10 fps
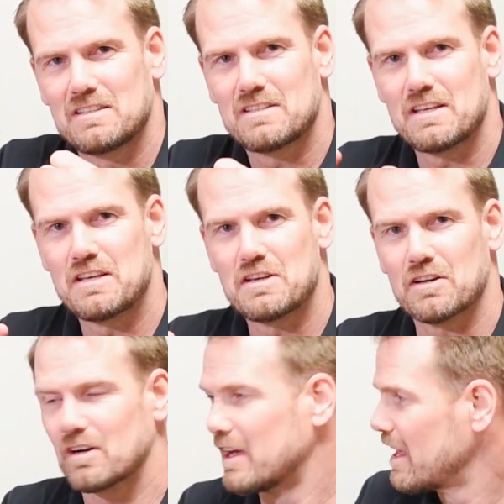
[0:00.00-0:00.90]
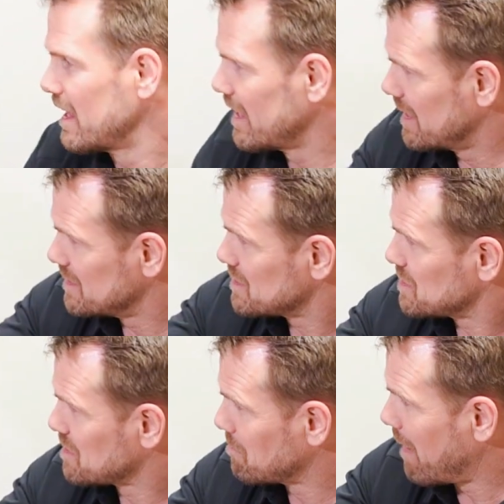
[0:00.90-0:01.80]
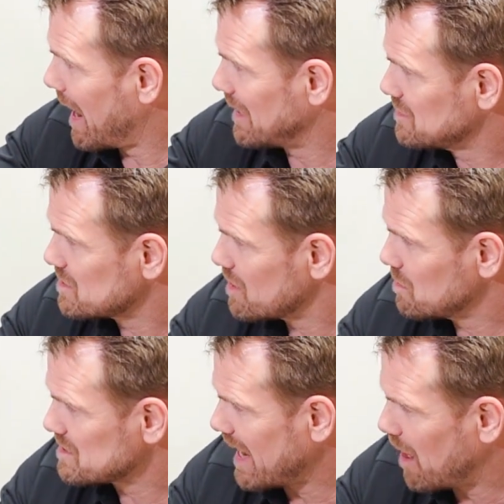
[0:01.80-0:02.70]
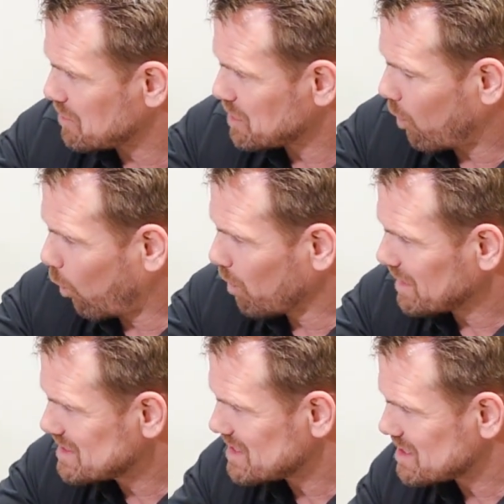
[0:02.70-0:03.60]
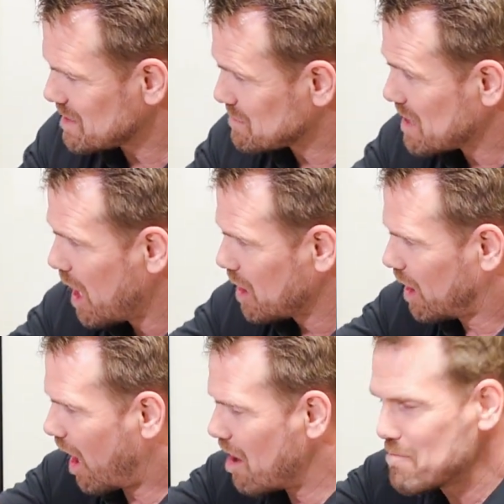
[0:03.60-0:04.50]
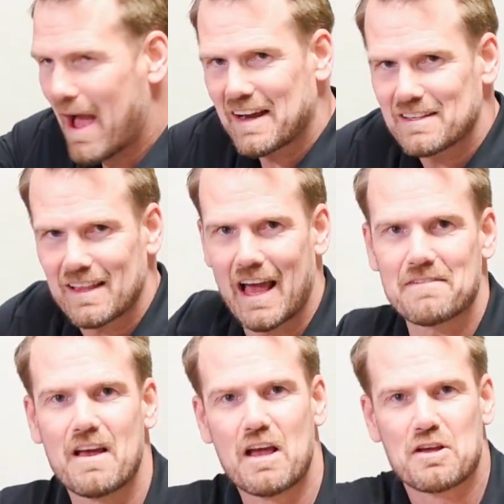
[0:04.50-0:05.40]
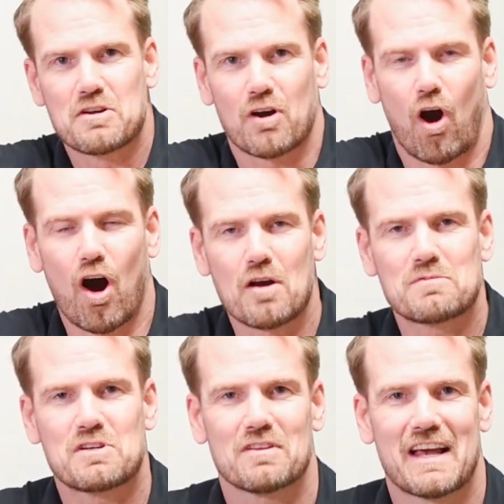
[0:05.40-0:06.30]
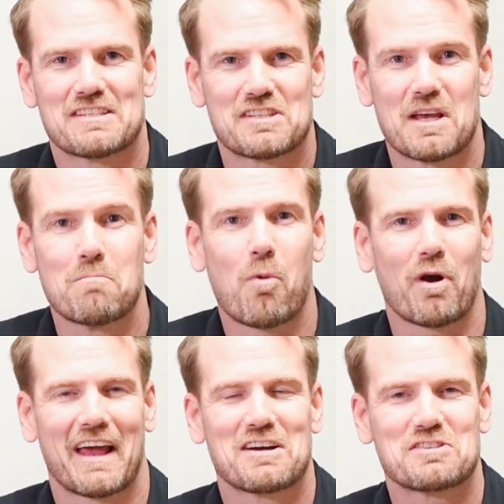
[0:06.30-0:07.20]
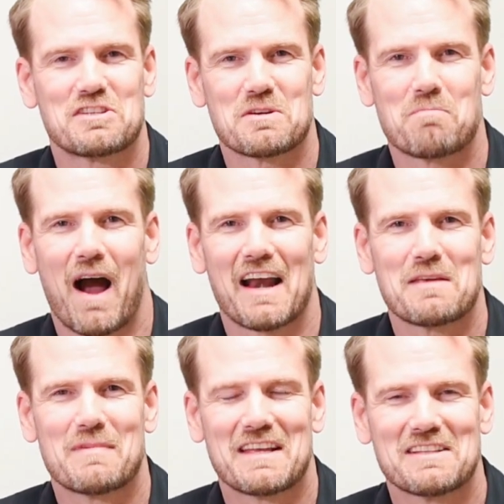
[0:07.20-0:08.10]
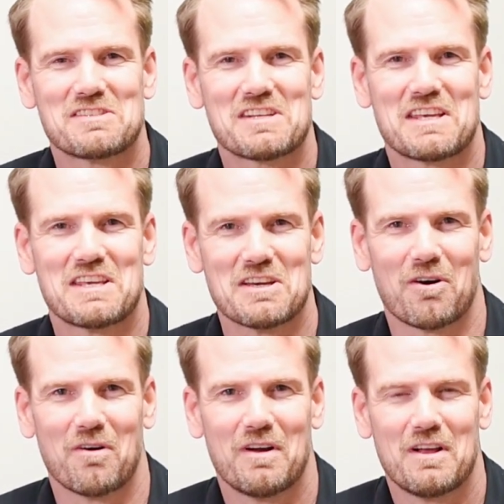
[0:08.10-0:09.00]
to here. And your mind slows down, your organ systems come back to life, your arms and your legs get more energy, and your body begins to heal.